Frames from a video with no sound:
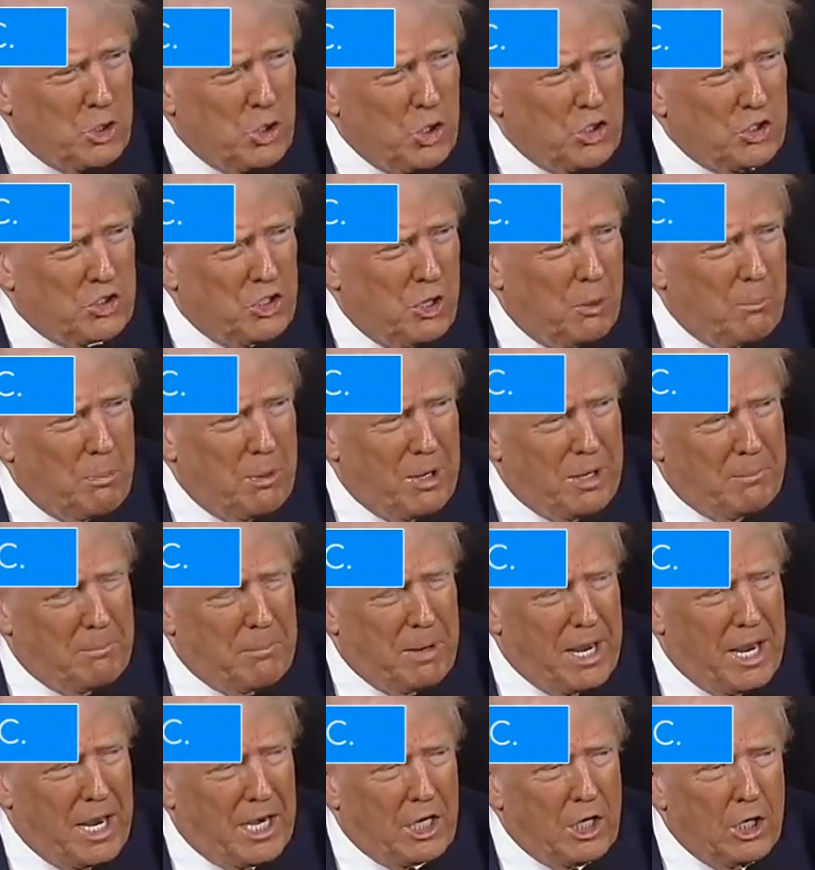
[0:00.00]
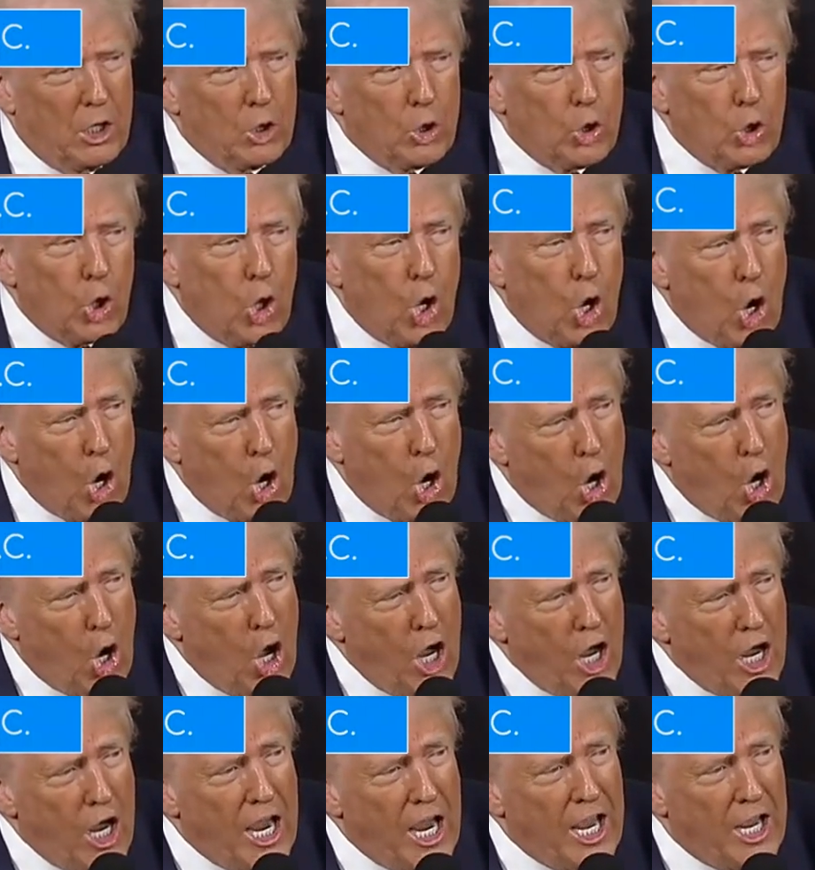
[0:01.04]
also bring back law
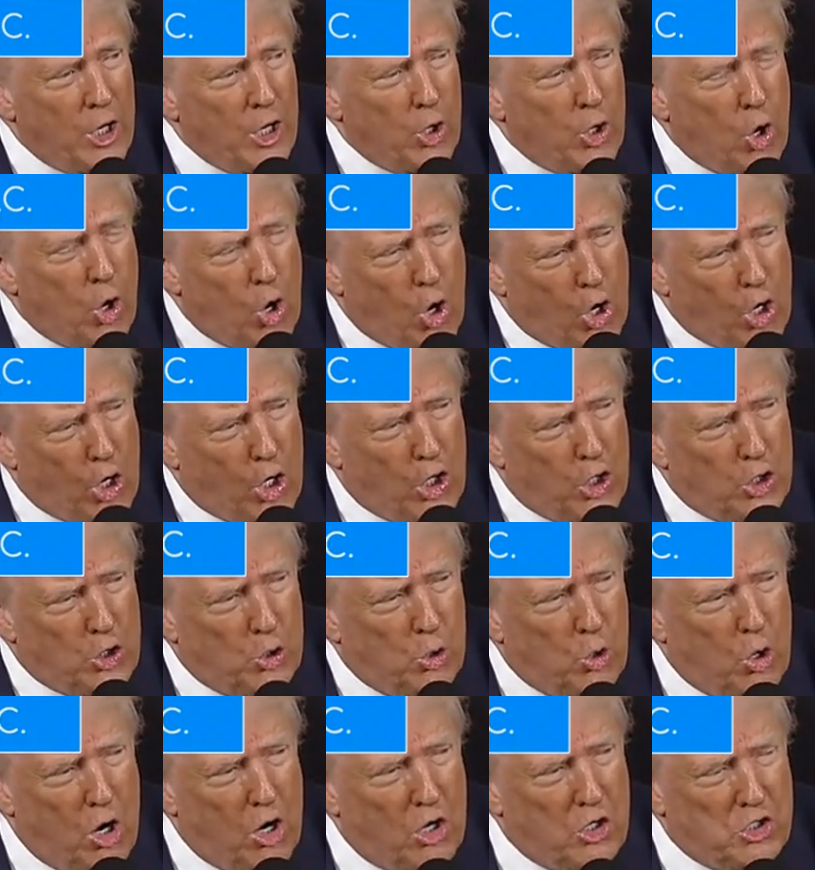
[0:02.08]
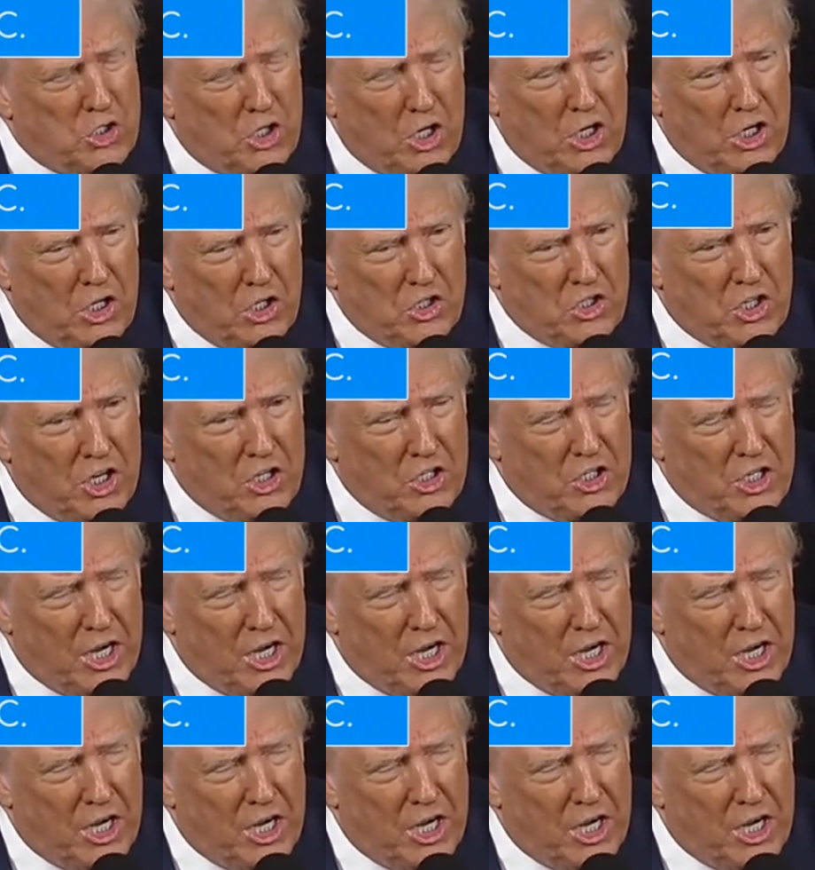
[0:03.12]
and order to our cities and